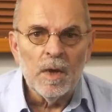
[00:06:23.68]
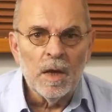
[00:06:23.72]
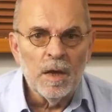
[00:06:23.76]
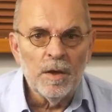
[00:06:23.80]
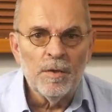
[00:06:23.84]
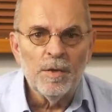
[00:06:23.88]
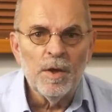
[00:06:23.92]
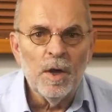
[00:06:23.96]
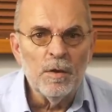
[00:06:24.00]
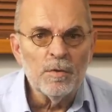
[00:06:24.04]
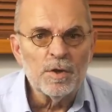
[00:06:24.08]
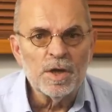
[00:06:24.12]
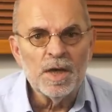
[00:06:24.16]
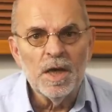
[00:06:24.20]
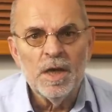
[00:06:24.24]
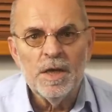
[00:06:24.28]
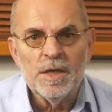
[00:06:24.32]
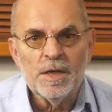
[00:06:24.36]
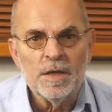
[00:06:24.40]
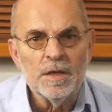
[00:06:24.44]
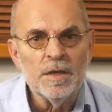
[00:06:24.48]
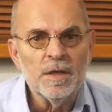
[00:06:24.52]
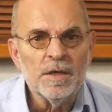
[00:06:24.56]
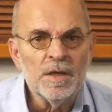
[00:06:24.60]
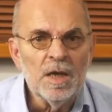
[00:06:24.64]
In those
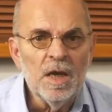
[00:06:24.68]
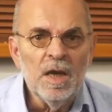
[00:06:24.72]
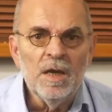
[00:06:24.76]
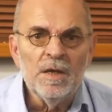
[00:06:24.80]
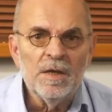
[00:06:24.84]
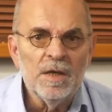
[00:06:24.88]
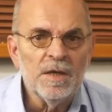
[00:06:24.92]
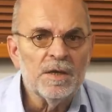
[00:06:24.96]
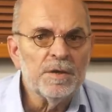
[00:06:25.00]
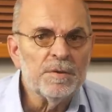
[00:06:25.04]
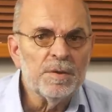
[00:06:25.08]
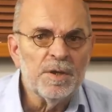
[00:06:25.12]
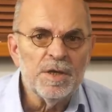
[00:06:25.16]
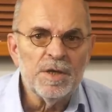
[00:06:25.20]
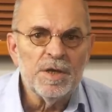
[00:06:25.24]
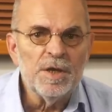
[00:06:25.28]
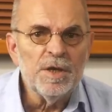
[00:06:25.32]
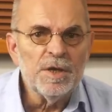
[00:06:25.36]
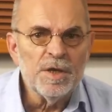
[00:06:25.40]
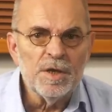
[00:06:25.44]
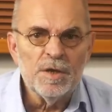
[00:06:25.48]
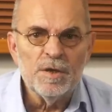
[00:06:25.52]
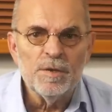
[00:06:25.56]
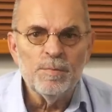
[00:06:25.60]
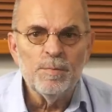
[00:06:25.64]
cases, the
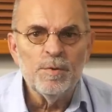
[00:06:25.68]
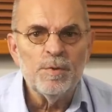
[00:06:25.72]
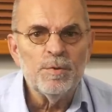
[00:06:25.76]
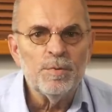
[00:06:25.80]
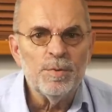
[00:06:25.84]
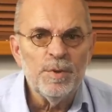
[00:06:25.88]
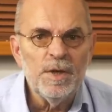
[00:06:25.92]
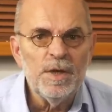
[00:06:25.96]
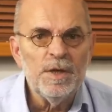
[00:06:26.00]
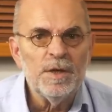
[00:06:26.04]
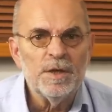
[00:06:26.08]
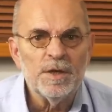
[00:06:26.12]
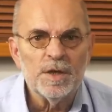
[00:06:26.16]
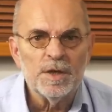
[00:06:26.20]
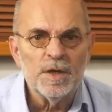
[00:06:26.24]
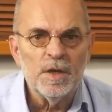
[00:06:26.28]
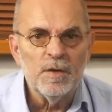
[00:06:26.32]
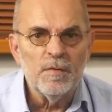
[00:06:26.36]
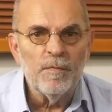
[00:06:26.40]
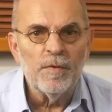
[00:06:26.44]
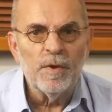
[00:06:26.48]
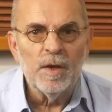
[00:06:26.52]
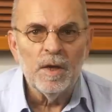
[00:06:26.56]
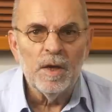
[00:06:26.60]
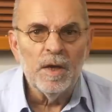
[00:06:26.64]
transitions between the
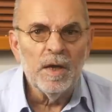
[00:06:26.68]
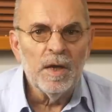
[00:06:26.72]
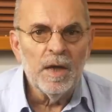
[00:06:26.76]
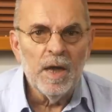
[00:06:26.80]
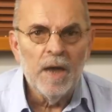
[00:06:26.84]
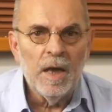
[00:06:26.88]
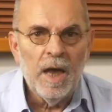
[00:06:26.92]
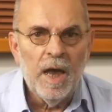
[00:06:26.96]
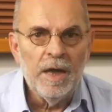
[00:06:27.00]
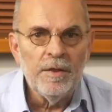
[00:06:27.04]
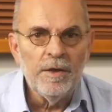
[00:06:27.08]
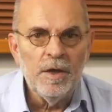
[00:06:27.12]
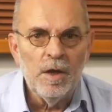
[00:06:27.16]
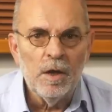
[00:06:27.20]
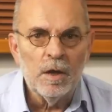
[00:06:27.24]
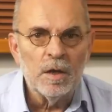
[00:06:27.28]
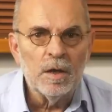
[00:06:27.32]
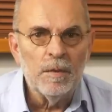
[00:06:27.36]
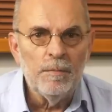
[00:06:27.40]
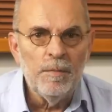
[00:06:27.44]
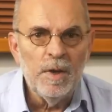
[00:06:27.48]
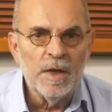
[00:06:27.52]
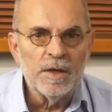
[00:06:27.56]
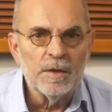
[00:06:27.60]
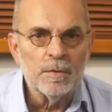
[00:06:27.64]
silver and the
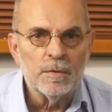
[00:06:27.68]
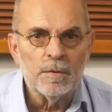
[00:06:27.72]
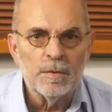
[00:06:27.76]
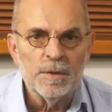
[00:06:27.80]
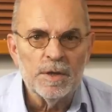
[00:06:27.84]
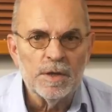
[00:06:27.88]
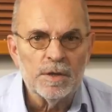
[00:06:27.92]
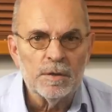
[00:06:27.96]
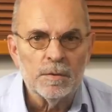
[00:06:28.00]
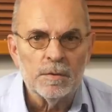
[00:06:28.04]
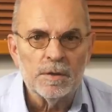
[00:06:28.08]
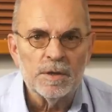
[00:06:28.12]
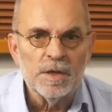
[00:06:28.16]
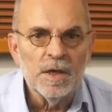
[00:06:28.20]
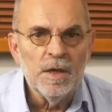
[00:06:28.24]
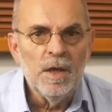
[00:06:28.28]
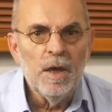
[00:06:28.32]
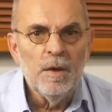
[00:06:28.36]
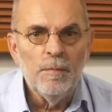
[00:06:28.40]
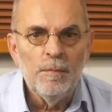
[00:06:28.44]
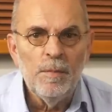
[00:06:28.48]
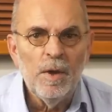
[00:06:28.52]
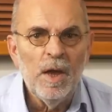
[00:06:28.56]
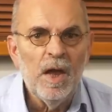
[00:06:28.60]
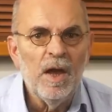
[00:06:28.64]
other metal crystals
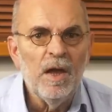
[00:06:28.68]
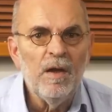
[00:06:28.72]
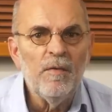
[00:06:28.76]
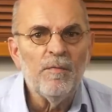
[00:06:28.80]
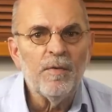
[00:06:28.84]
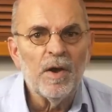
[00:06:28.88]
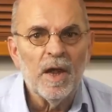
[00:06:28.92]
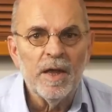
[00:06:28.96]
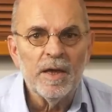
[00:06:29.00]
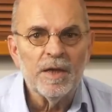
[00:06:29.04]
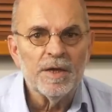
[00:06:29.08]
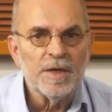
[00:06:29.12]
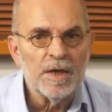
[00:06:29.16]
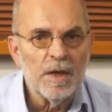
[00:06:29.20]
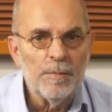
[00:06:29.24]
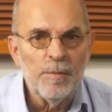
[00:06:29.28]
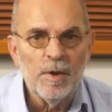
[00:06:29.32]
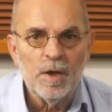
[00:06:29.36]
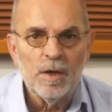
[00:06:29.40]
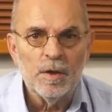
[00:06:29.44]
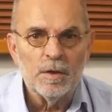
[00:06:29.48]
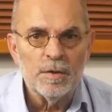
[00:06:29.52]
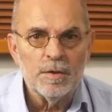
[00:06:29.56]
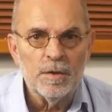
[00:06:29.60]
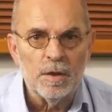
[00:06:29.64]
behave like
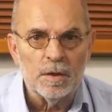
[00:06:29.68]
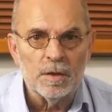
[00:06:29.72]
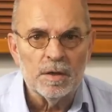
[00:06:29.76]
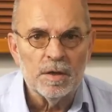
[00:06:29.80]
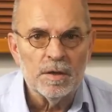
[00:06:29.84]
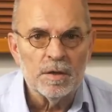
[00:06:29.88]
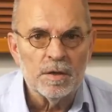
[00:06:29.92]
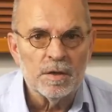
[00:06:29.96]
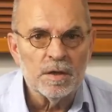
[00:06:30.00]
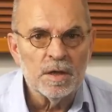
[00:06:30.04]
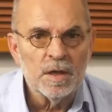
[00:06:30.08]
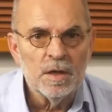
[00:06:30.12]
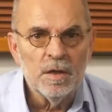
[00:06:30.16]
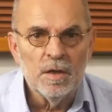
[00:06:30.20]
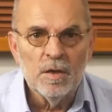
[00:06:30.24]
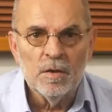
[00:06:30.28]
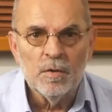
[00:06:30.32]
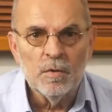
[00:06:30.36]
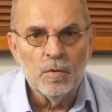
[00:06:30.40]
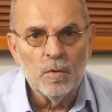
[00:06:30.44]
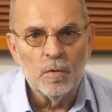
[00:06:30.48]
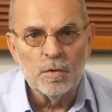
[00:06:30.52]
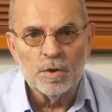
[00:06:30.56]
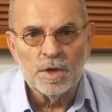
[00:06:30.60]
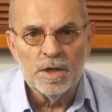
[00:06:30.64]
semiconductors,
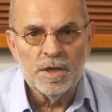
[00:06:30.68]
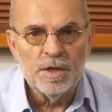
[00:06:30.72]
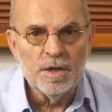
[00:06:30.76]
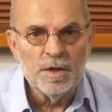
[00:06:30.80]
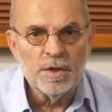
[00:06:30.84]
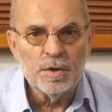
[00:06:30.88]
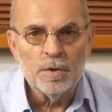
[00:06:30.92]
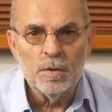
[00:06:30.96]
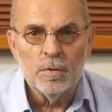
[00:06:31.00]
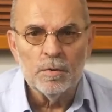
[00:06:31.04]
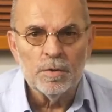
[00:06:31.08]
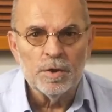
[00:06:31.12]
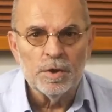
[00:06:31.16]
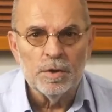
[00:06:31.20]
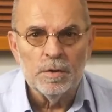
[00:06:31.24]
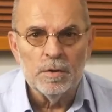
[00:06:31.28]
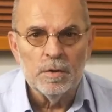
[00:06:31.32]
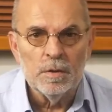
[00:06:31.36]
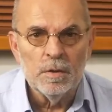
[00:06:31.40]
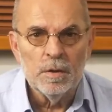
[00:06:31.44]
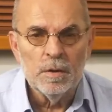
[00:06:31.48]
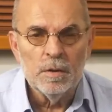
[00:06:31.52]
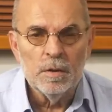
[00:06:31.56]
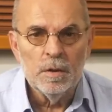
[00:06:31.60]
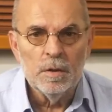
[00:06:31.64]
causing
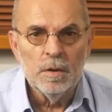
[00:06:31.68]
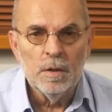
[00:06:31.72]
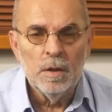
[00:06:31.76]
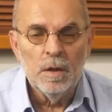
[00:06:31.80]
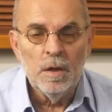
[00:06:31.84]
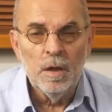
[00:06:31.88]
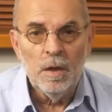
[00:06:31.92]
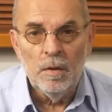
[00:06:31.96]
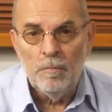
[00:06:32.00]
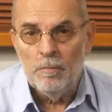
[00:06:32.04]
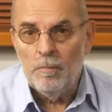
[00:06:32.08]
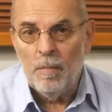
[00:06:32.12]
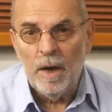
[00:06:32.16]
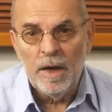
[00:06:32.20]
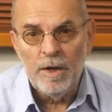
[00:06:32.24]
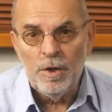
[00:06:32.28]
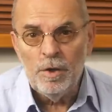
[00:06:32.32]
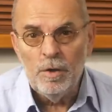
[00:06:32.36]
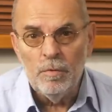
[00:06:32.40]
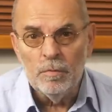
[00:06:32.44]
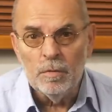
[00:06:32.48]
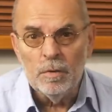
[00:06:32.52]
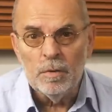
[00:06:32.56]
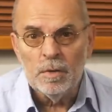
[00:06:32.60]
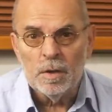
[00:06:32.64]
distortion.
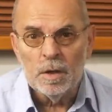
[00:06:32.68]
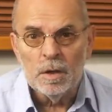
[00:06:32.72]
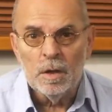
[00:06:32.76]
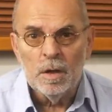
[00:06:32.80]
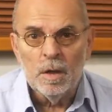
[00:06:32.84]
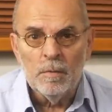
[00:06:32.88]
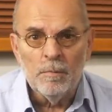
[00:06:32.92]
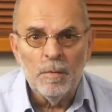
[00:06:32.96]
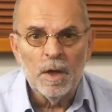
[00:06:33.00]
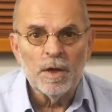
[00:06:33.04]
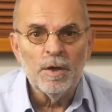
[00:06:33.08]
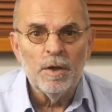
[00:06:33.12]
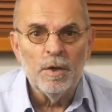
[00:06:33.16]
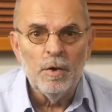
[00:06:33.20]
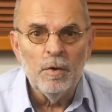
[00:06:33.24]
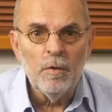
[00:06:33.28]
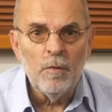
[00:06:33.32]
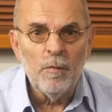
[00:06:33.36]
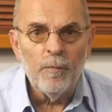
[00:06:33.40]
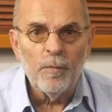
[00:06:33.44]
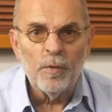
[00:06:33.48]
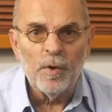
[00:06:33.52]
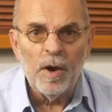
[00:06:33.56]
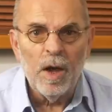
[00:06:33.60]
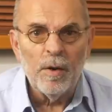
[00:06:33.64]
Minute, but
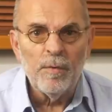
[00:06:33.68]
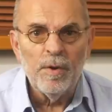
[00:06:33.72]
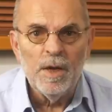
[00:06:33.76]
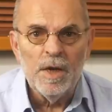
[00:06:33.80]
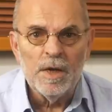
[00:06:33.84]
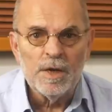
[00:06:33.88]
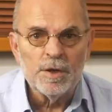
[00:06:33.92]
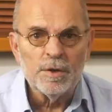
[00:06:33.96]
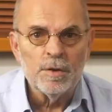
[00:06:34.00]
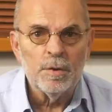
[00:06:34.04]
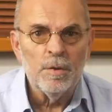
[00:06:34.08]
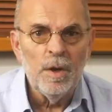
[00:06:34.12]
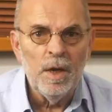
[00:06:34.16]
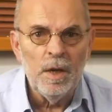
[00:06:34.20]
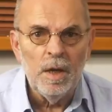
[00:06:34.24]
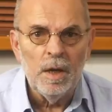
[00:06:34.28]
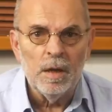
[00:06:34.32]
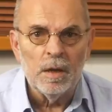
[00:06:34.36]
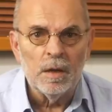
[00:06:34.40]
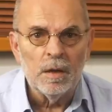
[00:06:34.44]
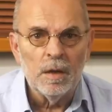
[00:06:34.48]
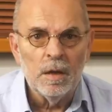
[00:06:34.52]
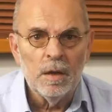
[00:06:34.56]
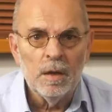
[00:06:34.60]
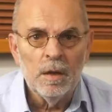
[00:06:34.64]
enough for our ears to
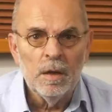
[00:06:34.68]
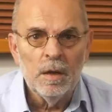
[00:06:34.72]
hear.